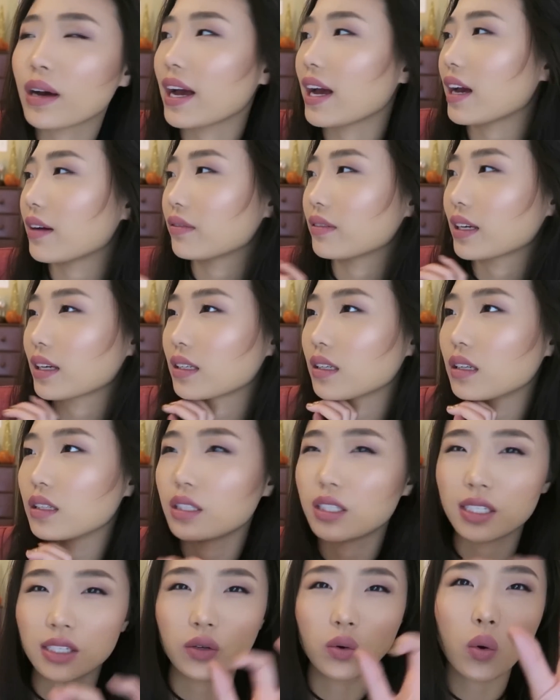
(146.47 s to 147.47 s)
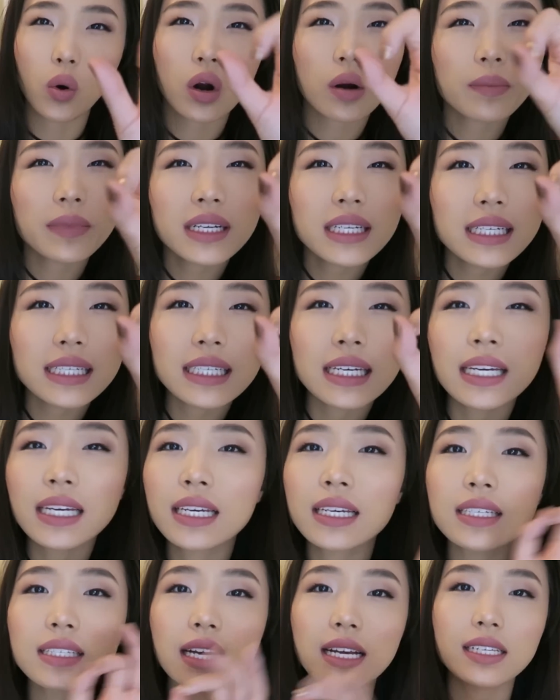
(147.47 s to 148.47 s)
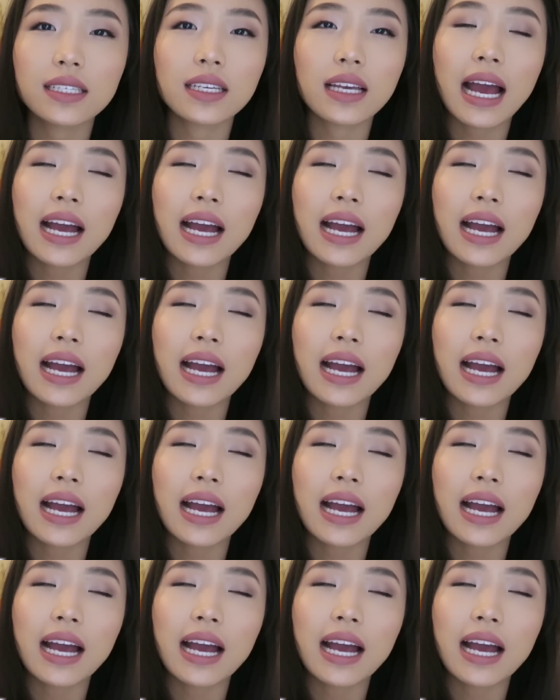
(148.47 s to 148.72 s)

I have like a Dior mini size.